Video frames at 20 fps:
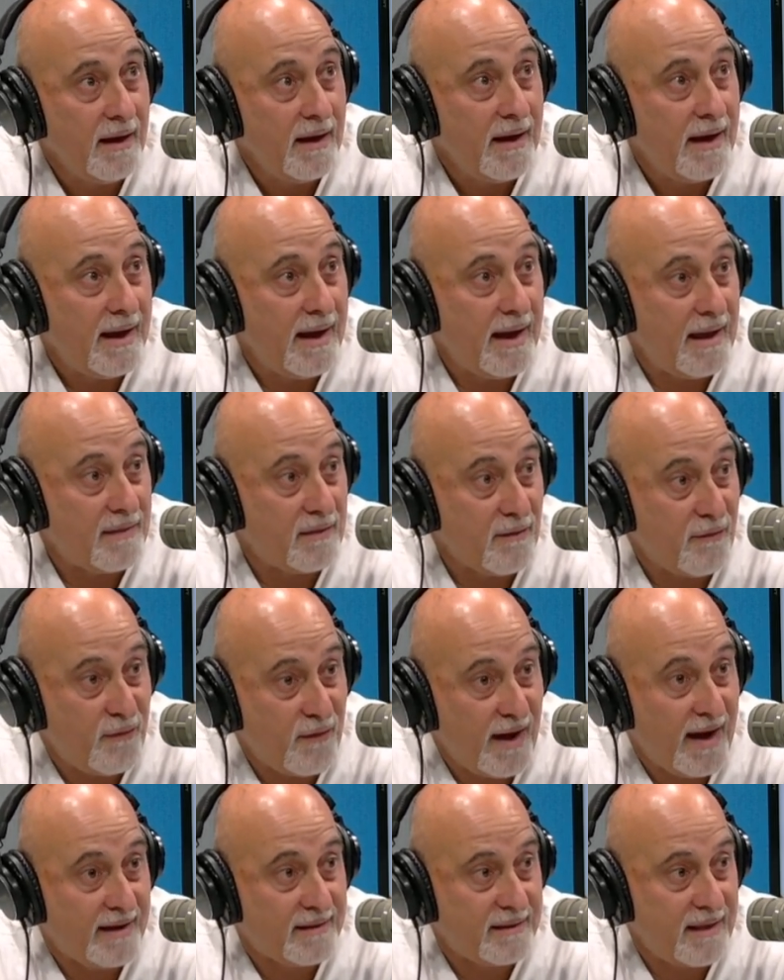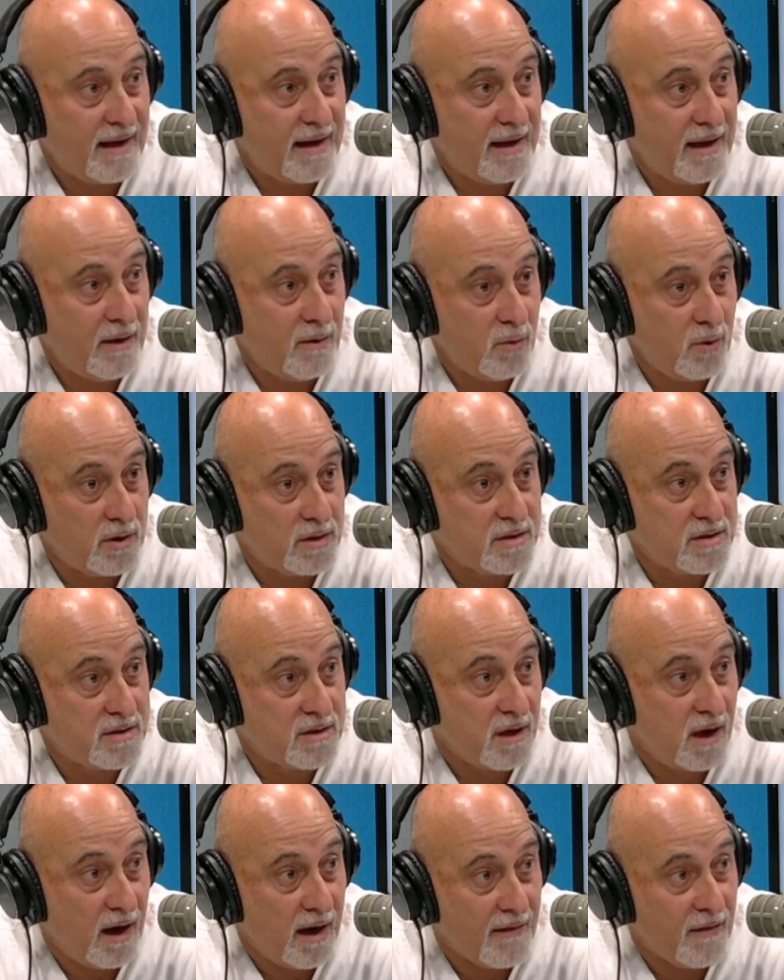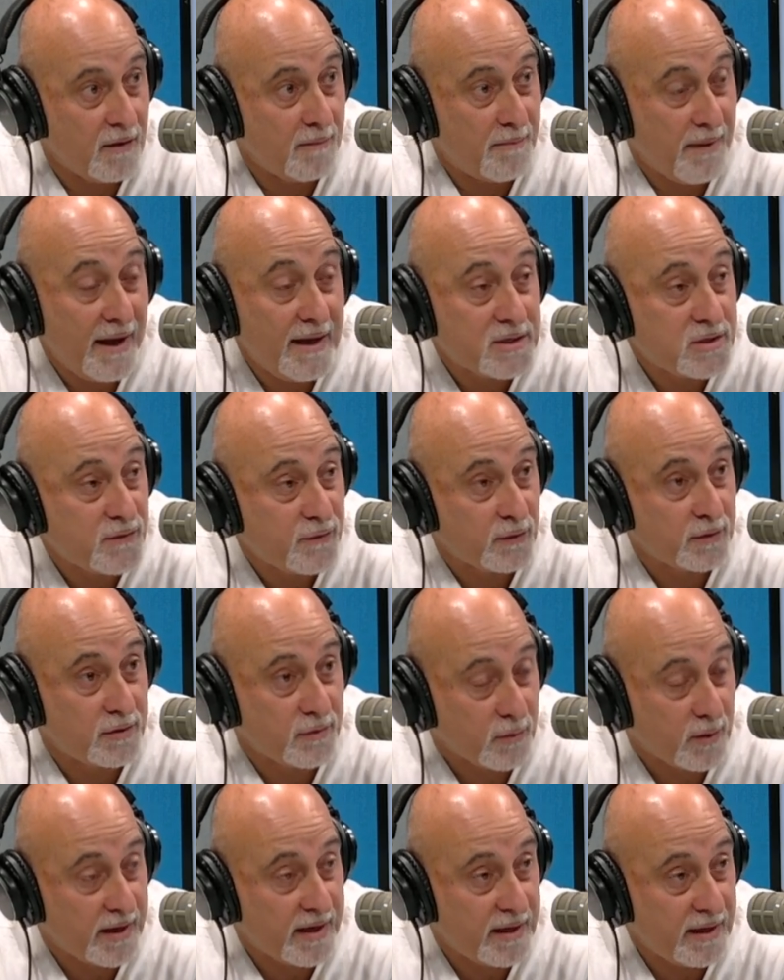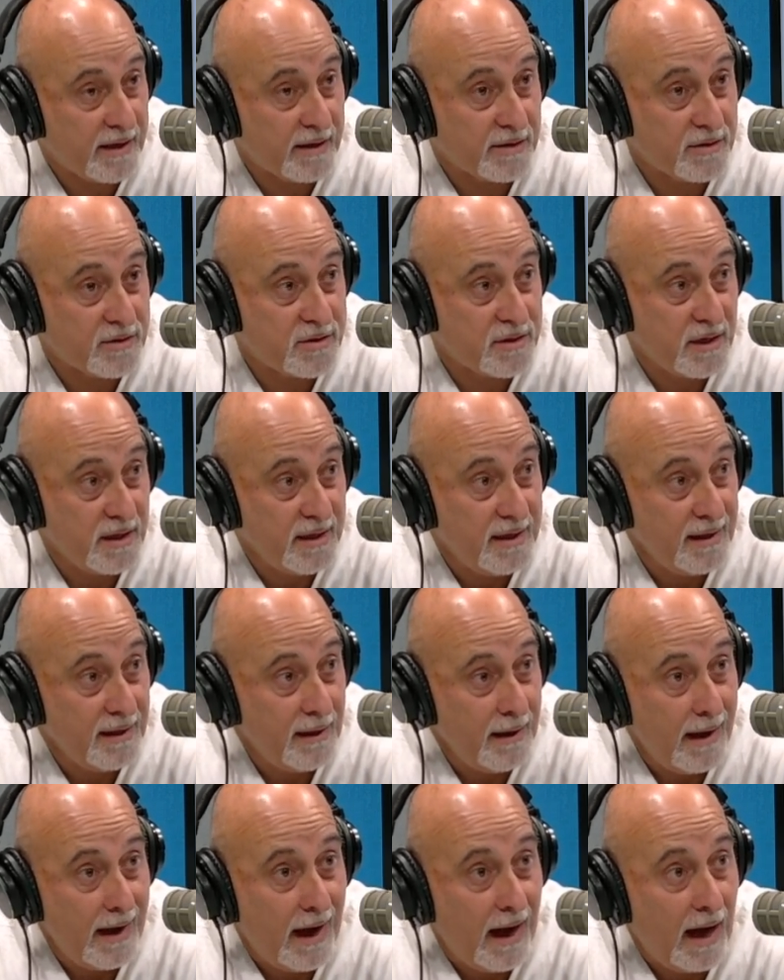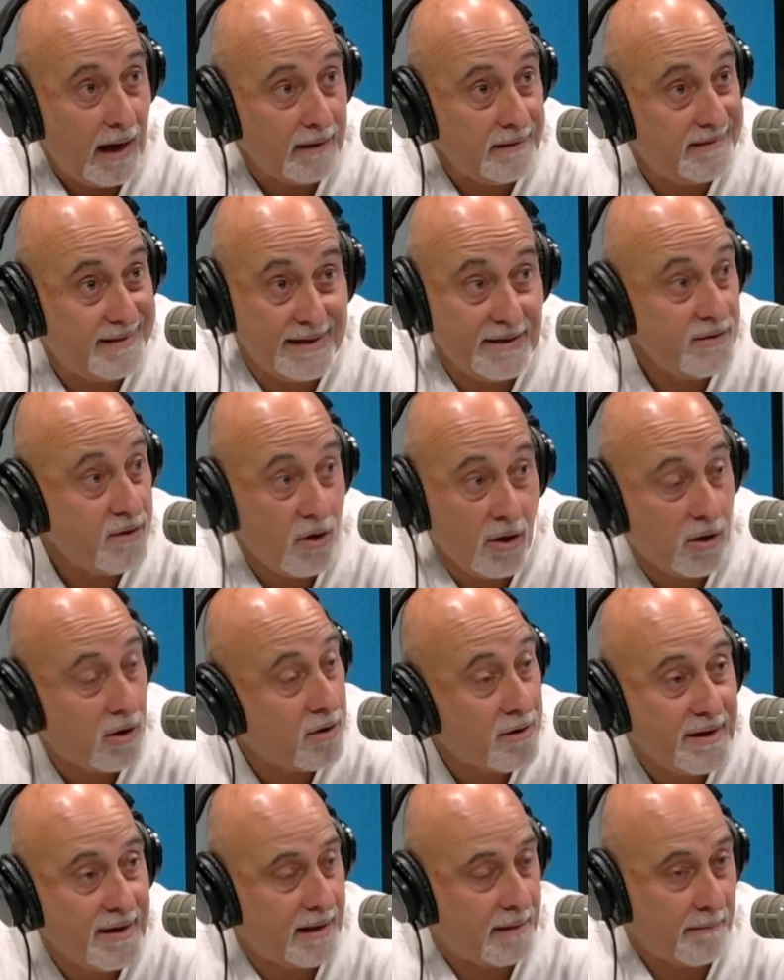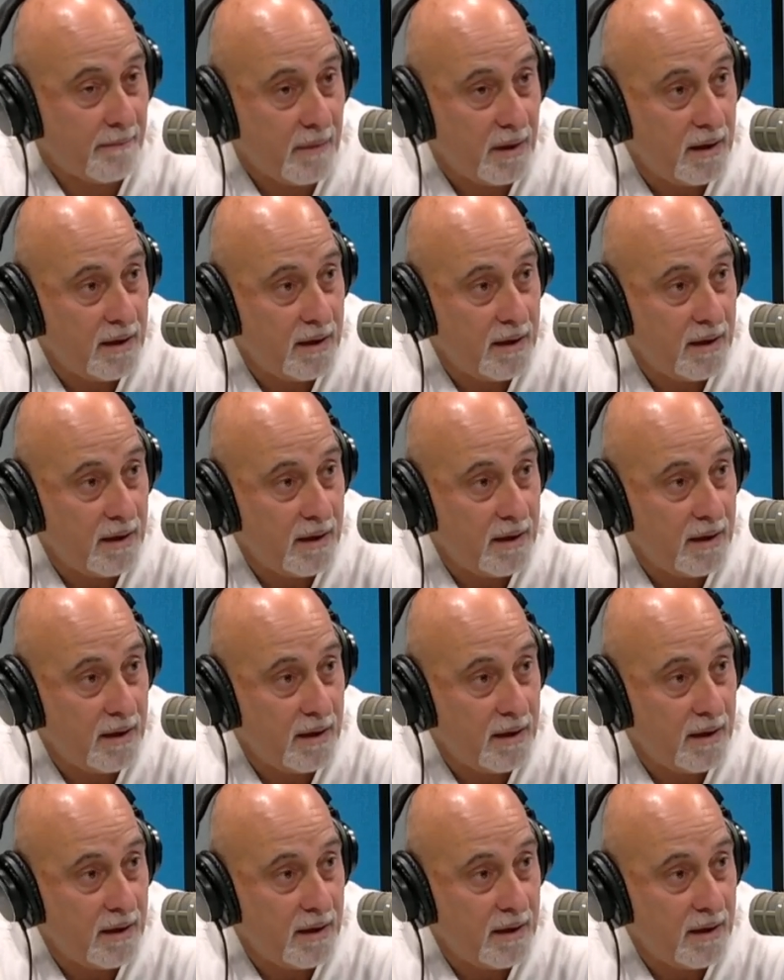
And the fact that he was on the bench for 3 years didn't hurt him.